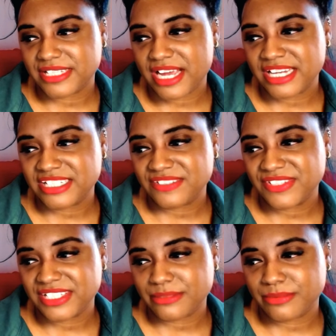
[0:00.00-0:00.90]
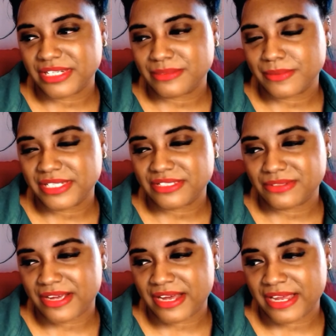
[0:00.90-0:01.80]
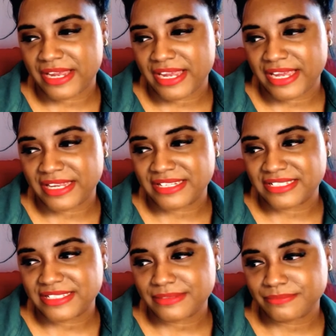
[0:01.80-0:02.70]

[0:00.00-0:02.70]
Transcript: I just feel like the price point is too high, and